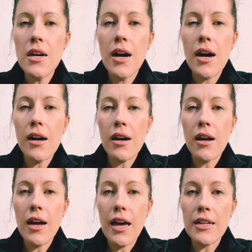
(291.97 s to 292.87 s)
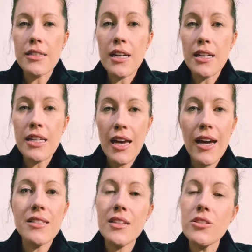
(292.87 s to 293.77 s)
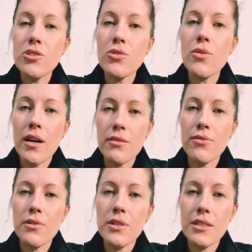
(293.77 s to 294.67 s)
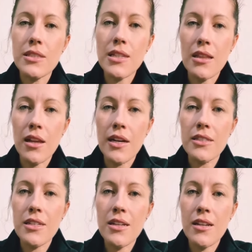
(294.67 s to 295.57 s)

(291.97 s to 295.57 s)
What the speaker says: and get access to unfiltered sunlight.